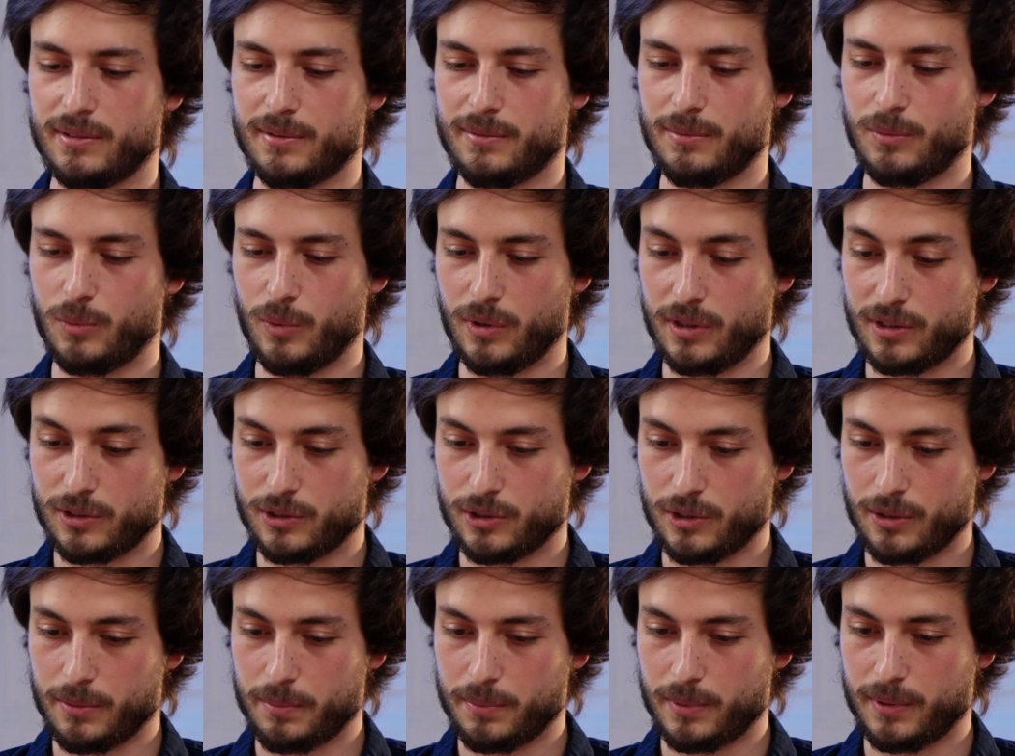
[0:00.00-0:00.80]

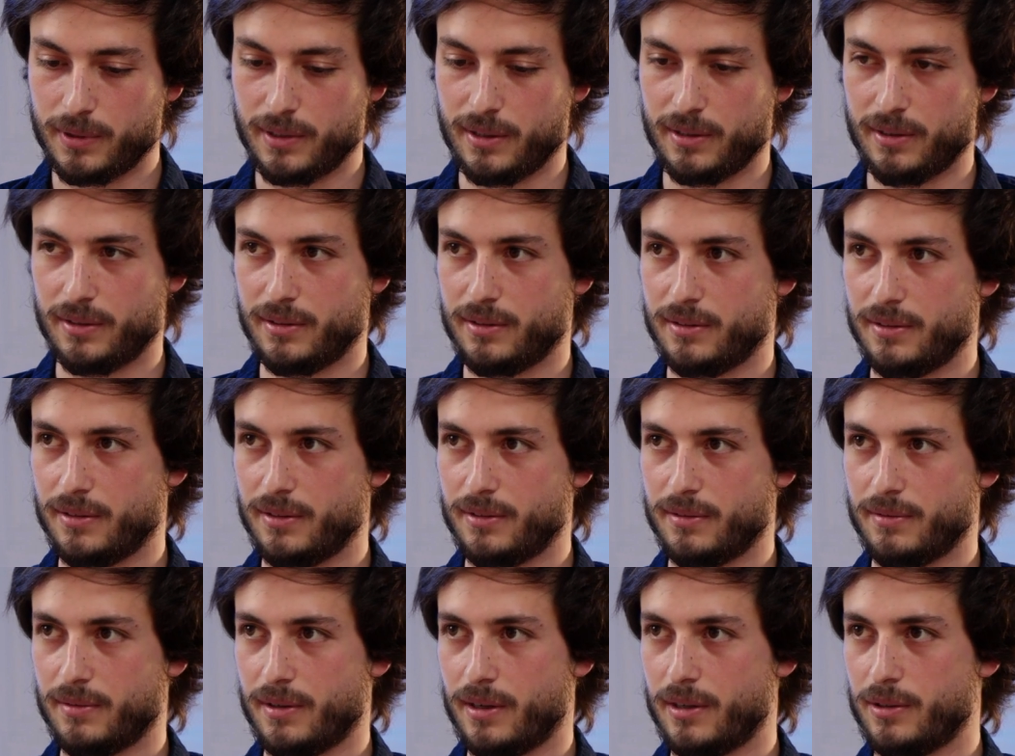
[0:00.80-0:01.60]
workshop, and
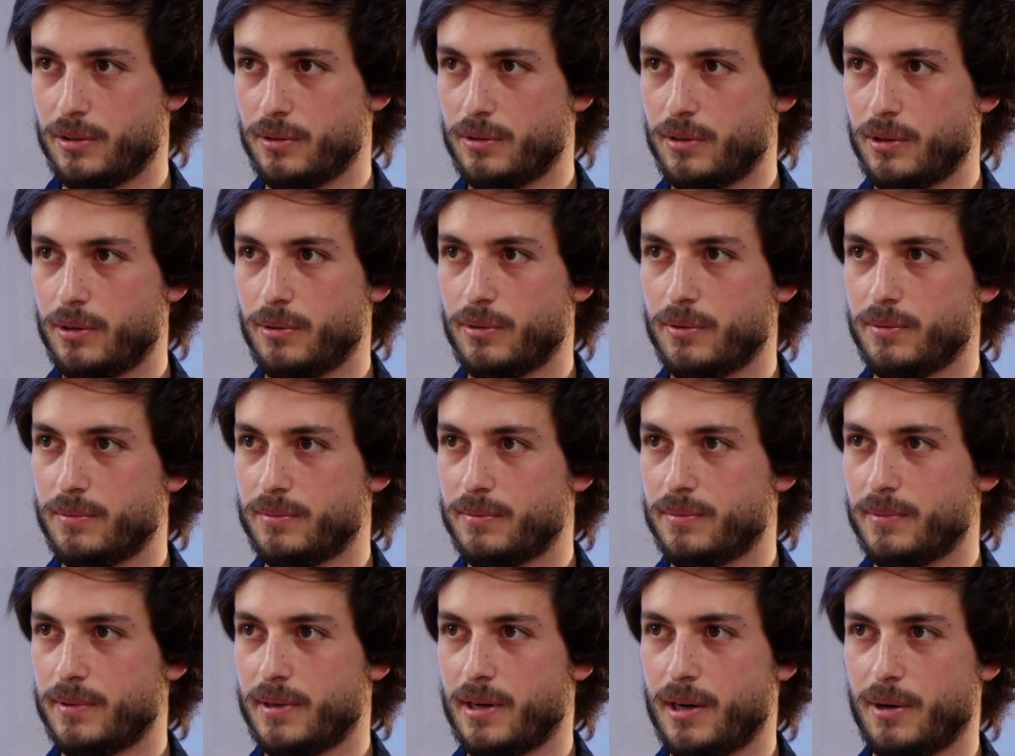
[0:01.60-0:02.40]
I don't know
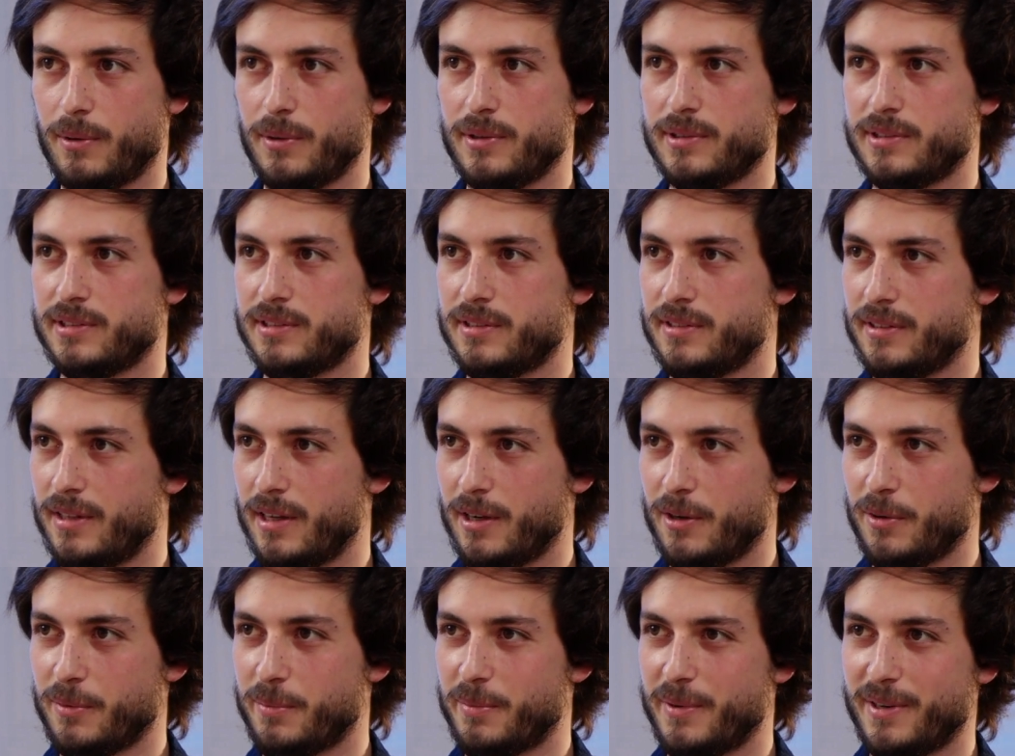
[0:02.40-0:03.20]
how it's
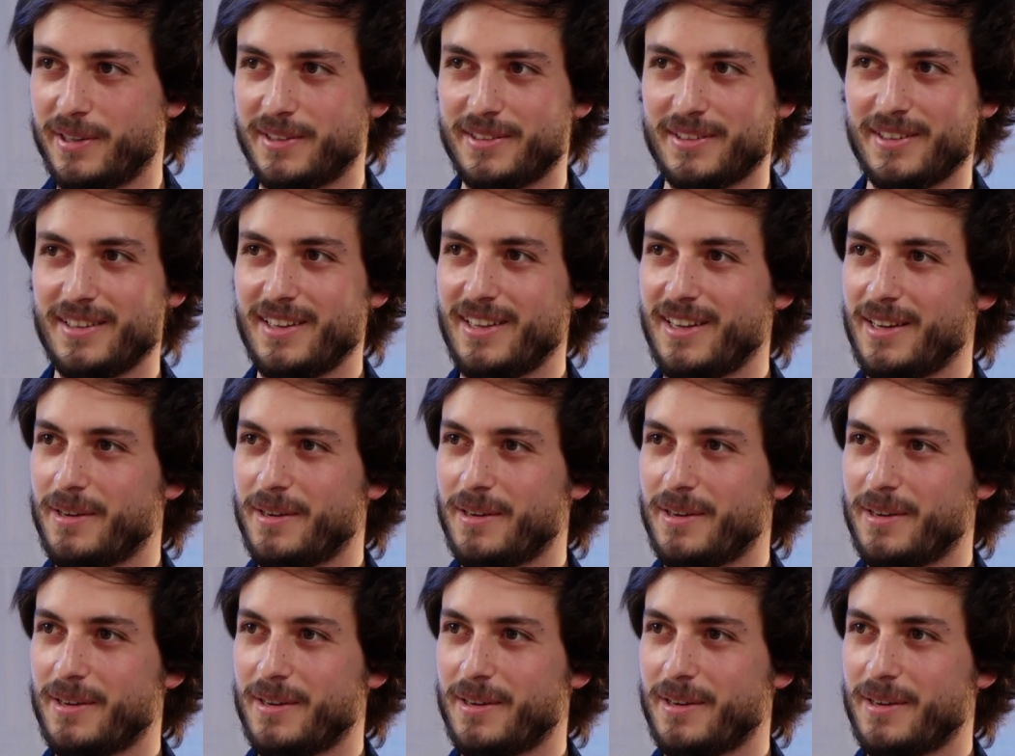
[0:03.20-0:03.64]
now, but